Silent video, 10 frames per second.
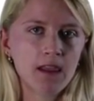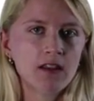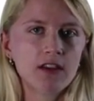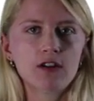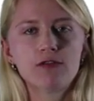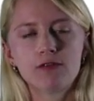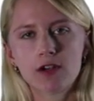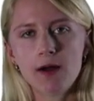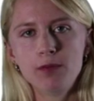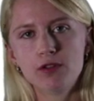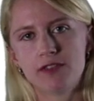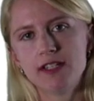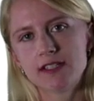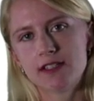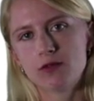There are a couple of
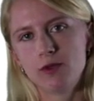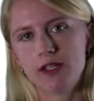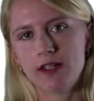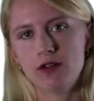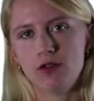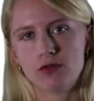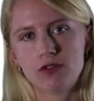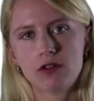things that we can note.